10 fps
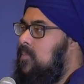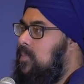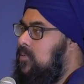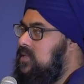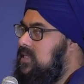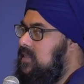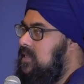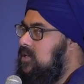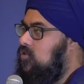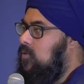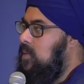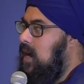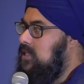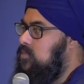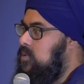but we see things from
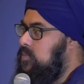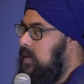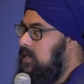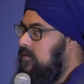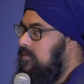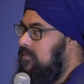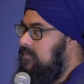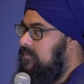God's perspective.